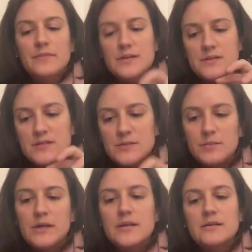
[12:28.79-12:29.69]
This
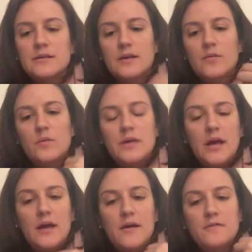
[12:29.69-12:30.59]
split that we
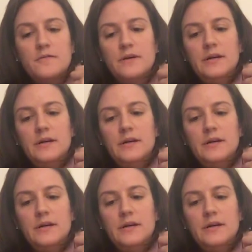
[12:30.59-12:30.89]
have